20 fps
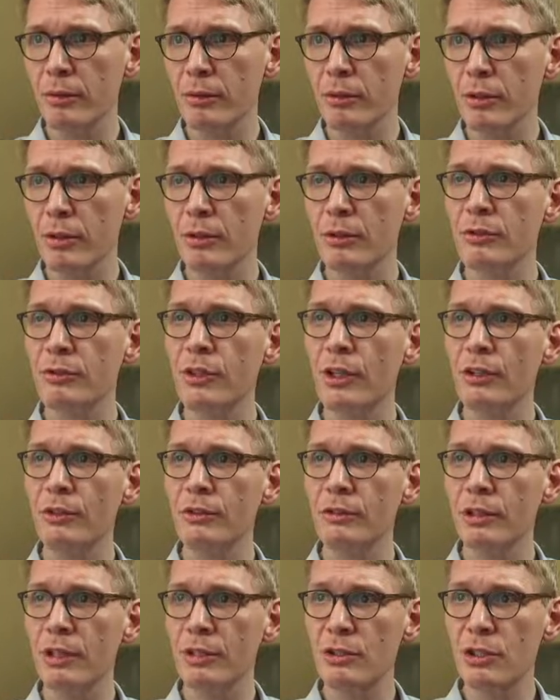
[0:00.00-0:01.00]
to her son's
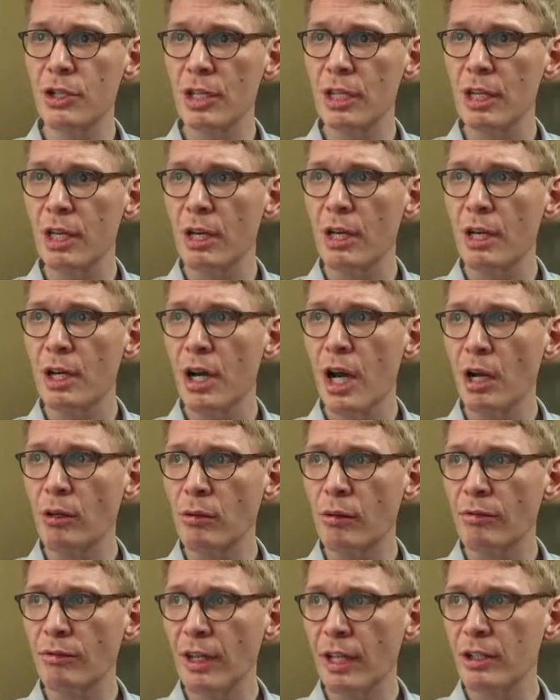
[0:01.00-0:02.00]
lynching a
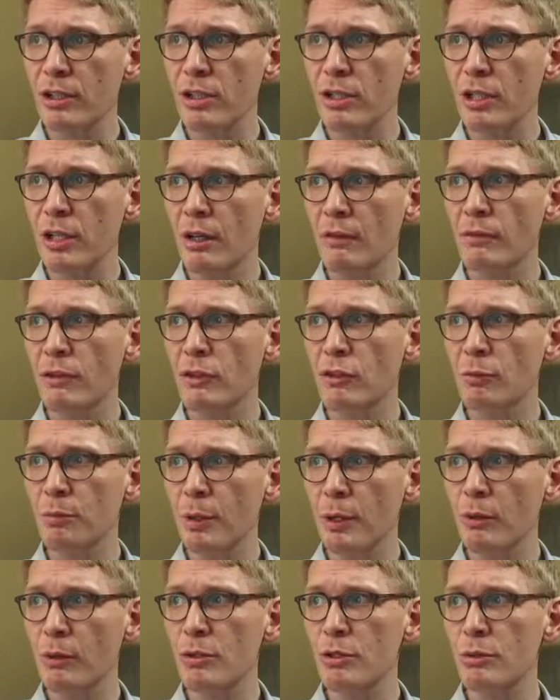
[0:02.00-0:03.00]
reflection of the
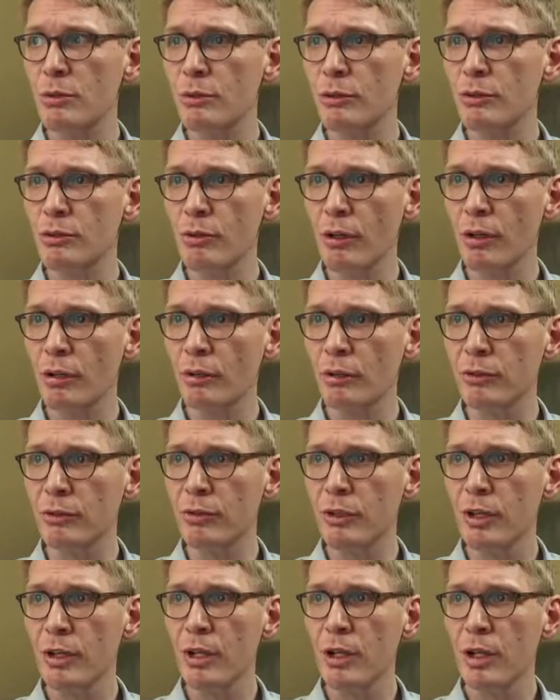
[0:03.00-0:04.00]
spiritual struggles
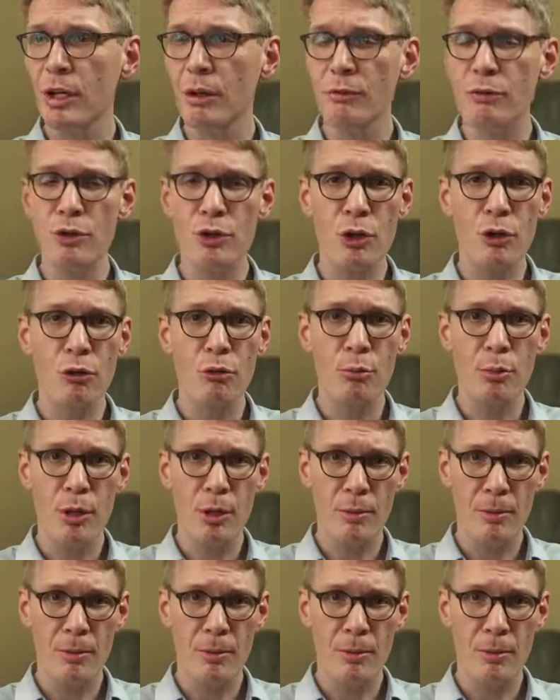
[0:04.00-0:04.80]
of Job.